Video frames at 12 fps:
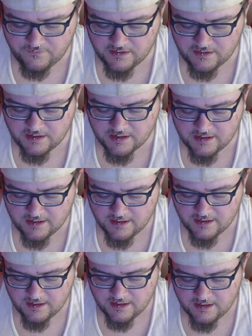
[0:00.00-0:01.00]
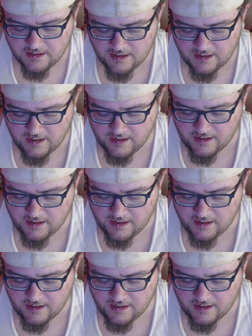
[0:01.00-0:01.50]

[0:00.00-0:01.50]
evidence.